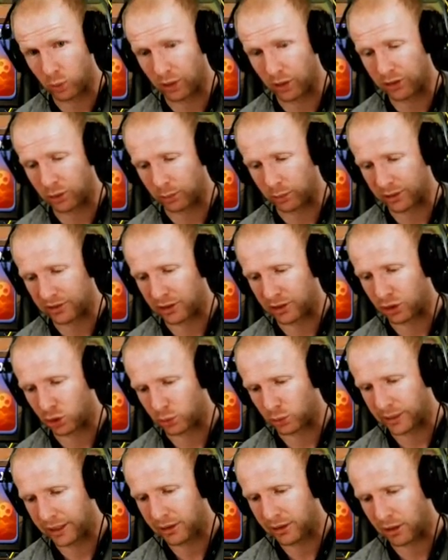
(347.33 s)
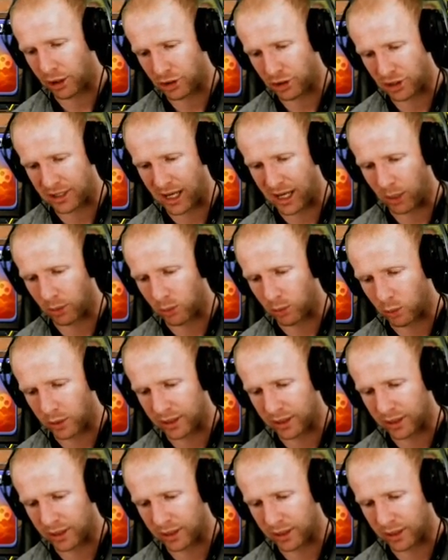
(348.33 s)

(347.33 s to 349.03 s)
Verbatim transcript: so we're gonna send 3 to the archer tower.